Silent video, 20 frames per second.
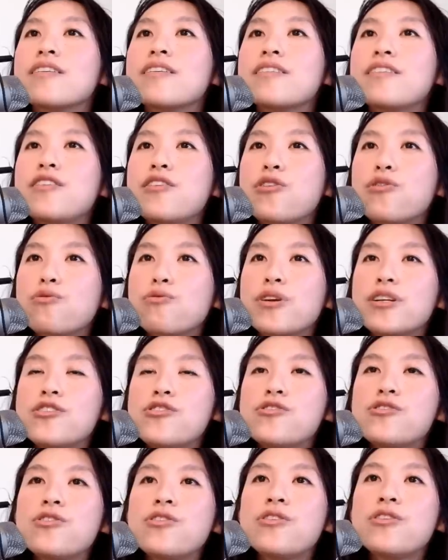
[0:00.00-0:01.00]
the
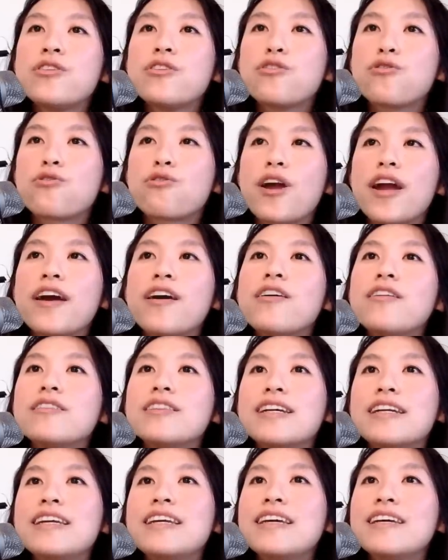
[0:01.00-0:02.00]
original grail
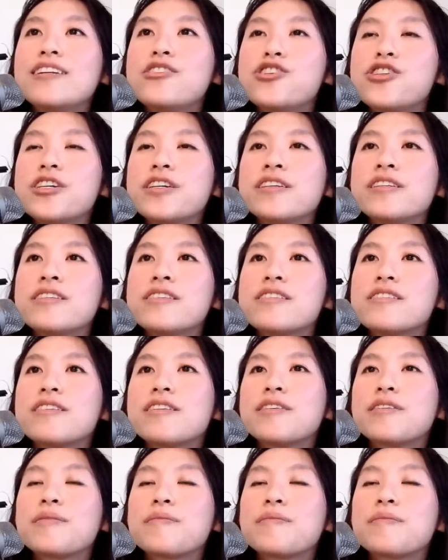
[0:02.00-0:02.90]
lineages,